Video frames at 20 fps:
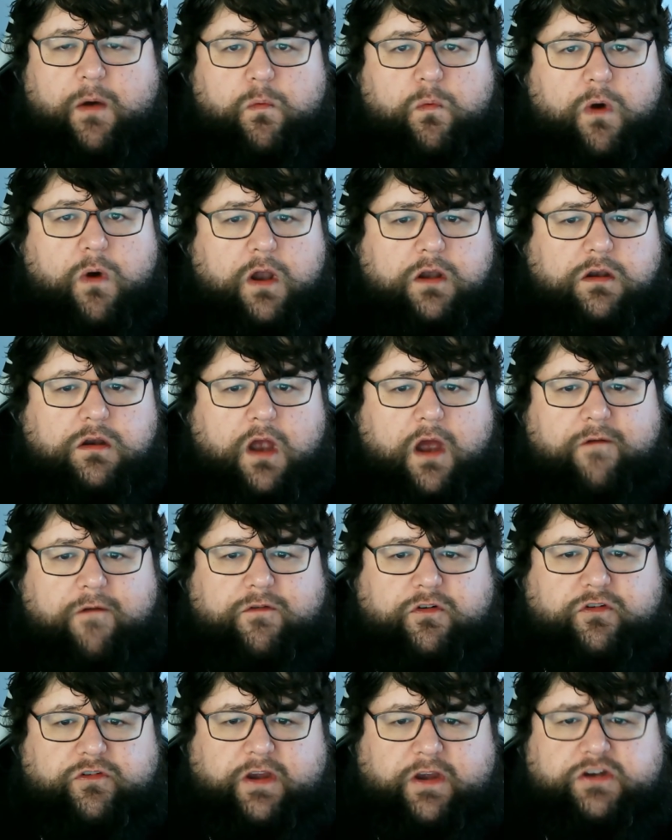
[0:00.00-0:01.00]
one
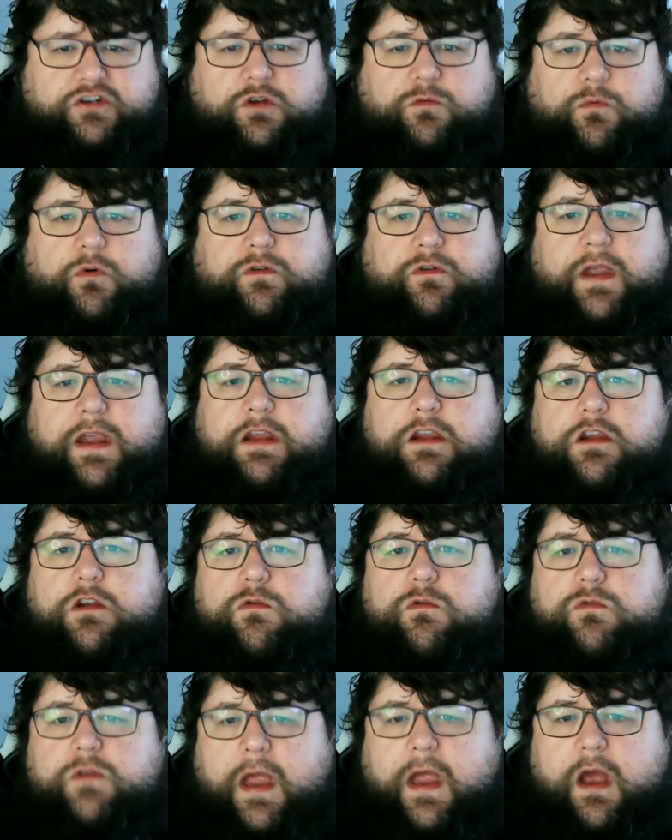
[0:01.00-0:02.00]
conversation will take
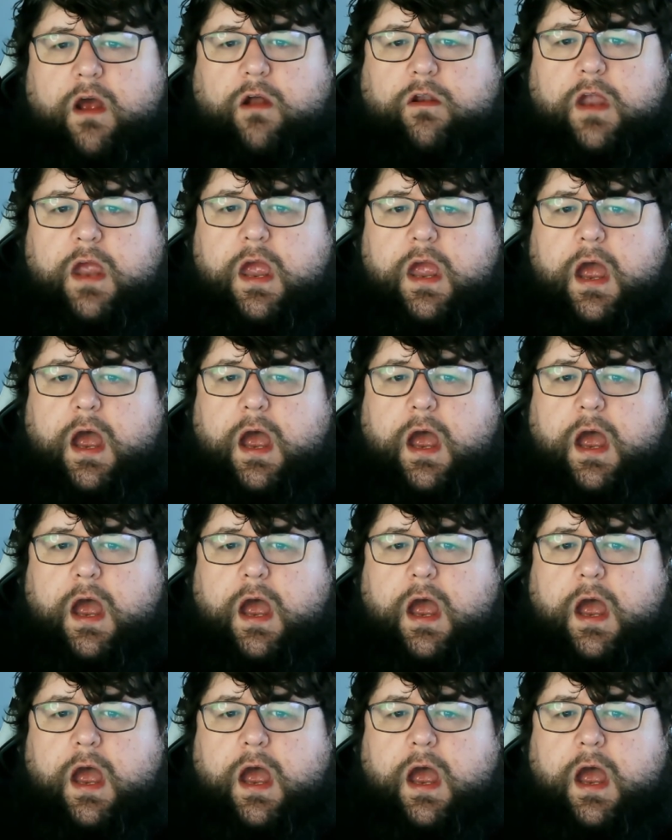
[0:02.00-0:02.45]
you down